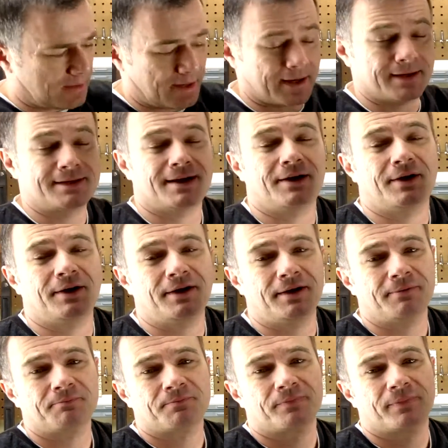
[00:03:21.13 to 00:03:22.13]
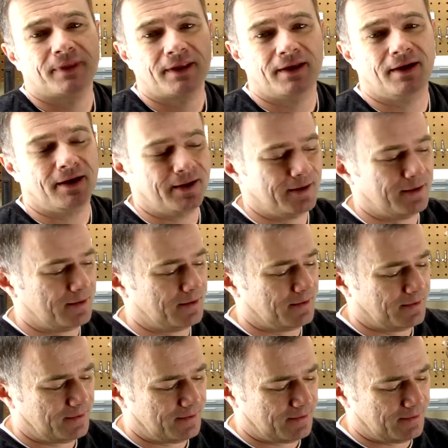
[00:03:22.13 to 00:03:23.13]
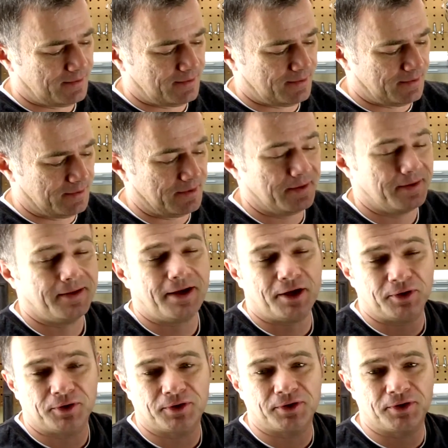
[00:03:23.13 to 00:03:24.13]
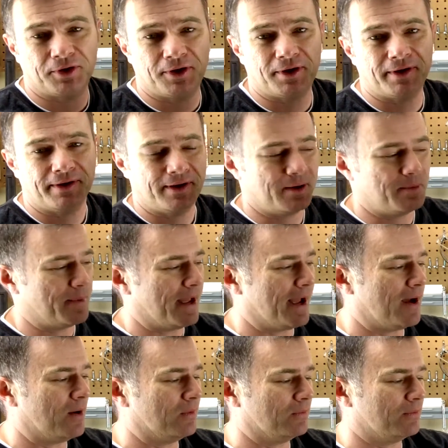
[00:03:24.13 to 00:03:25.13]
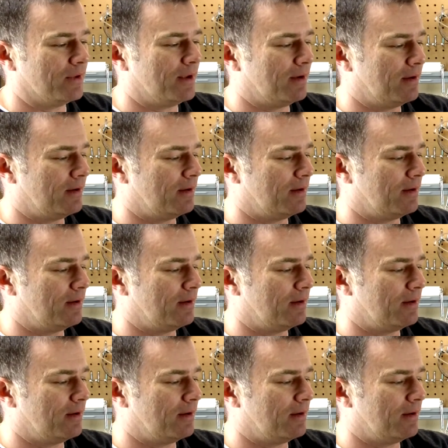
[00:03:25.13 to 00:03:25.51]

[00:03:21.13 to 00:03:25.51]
I can tell you, I I learned a lot about